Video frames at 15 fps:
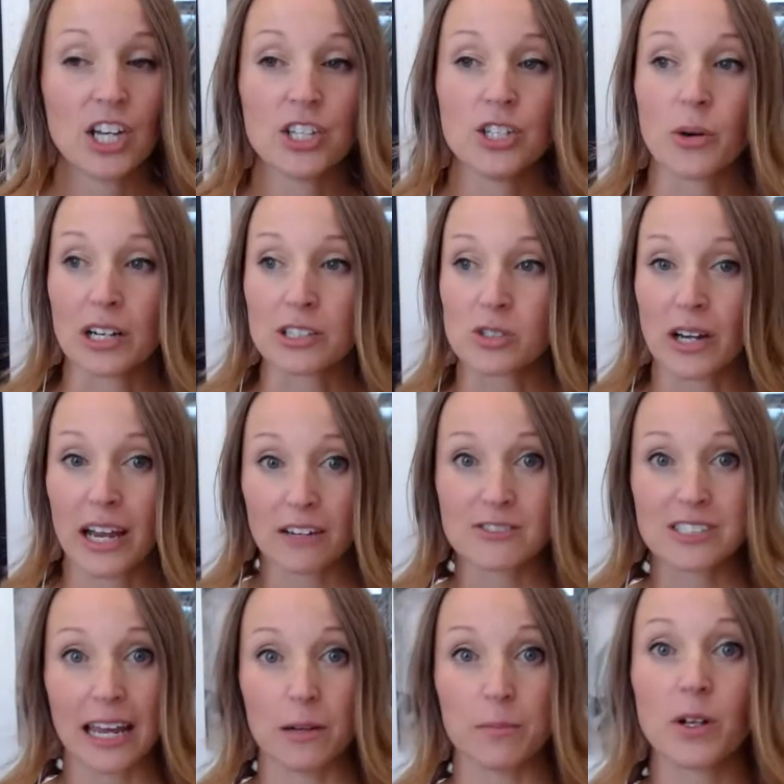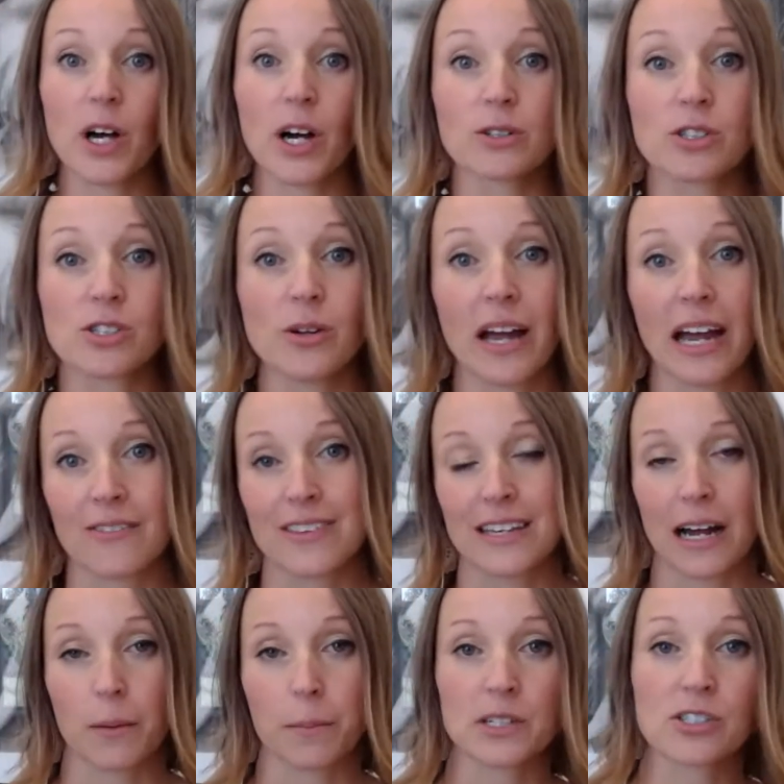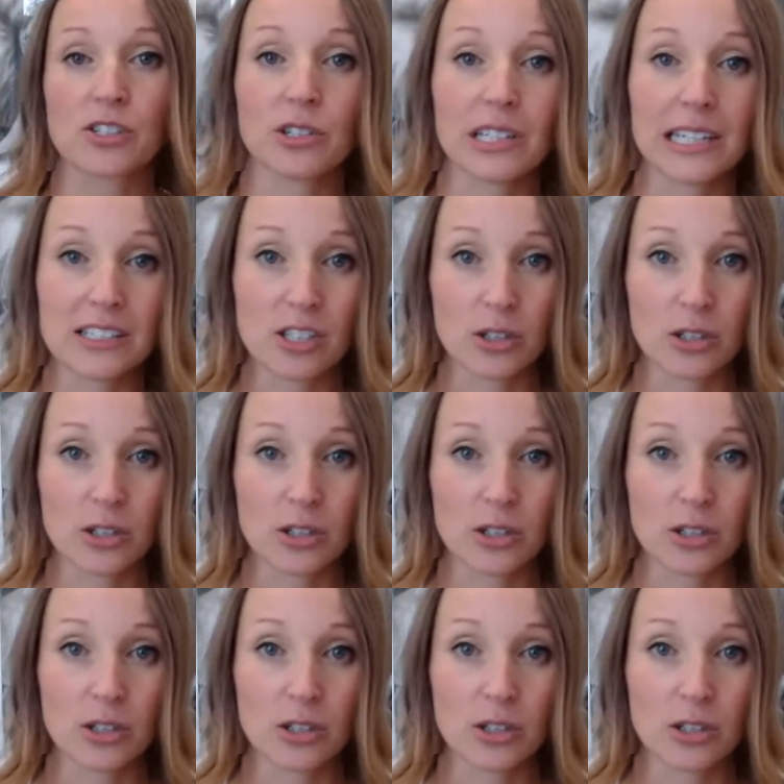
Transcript: You also have table hosts you have the opportunity